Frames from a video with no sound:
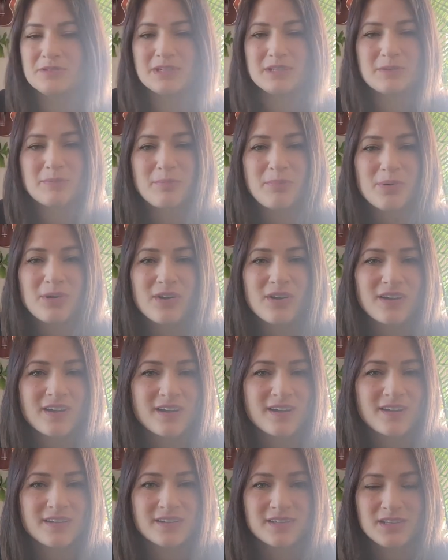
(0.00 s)
read a
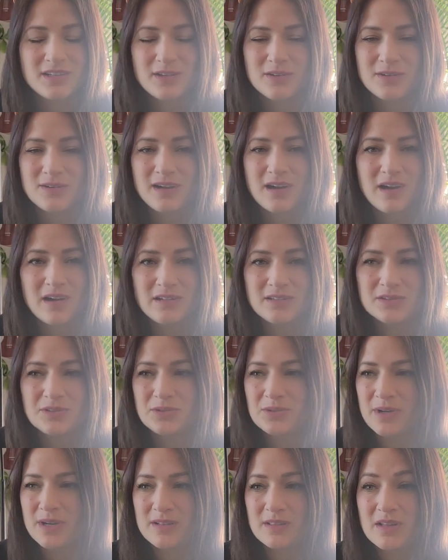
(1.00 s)
book, you know, I'll
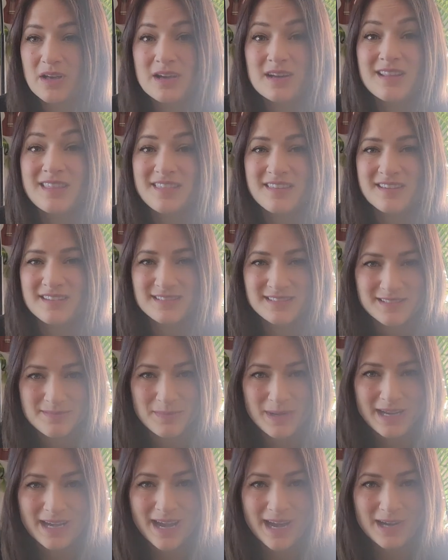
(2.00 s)
do a lot of things
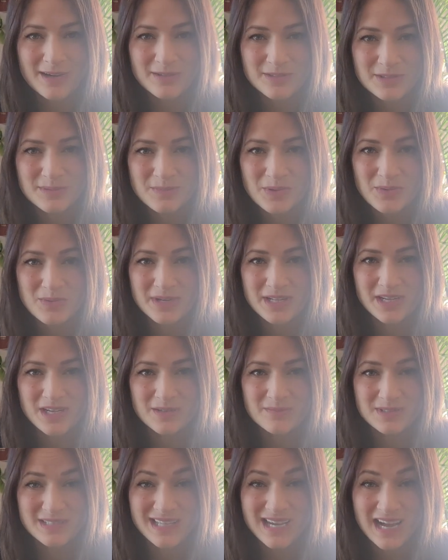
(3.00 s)
in my house. But when it
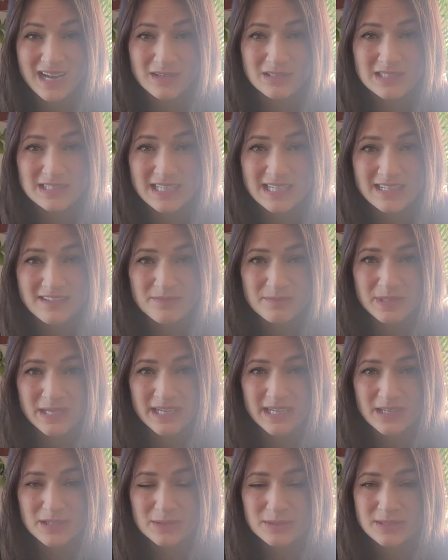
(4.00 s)
comes to outside of my
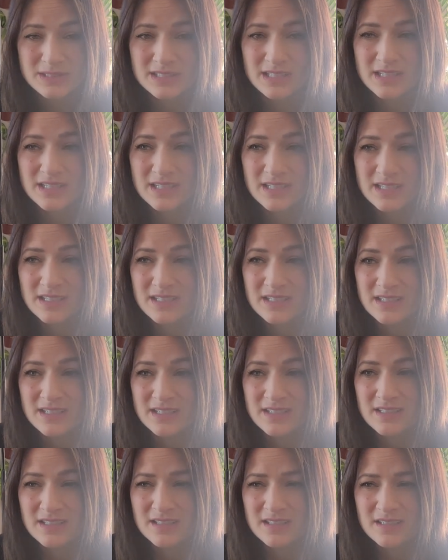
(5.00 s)
house,
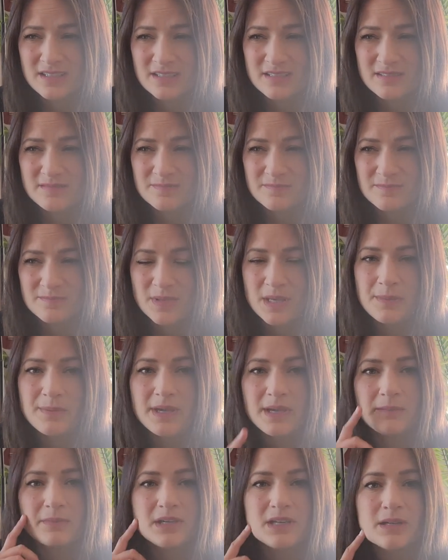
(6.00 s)

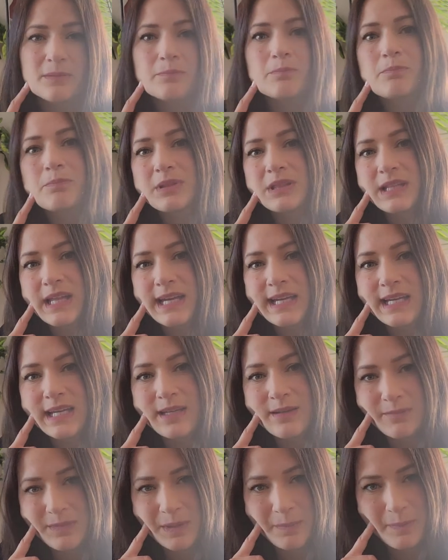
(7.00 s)
maybe I'm gonna
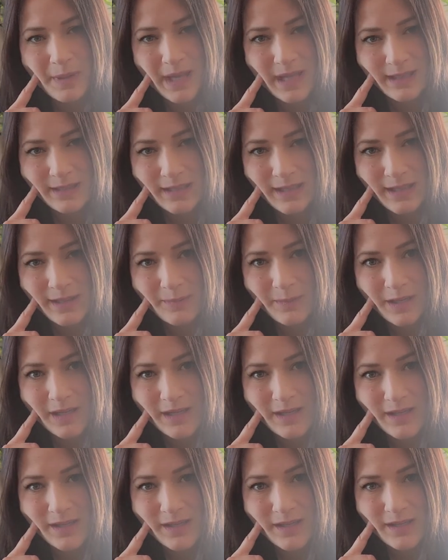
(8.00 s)
blame the
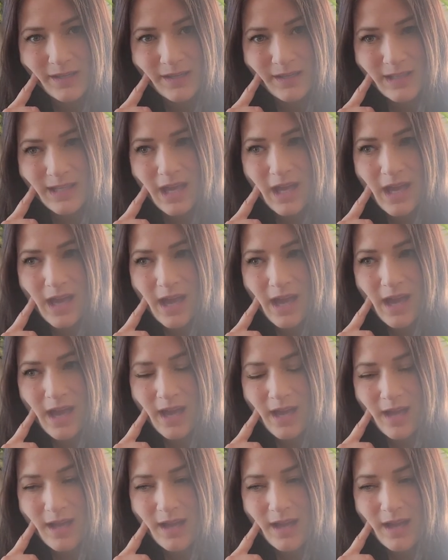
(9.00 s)
pandemic. Yeah,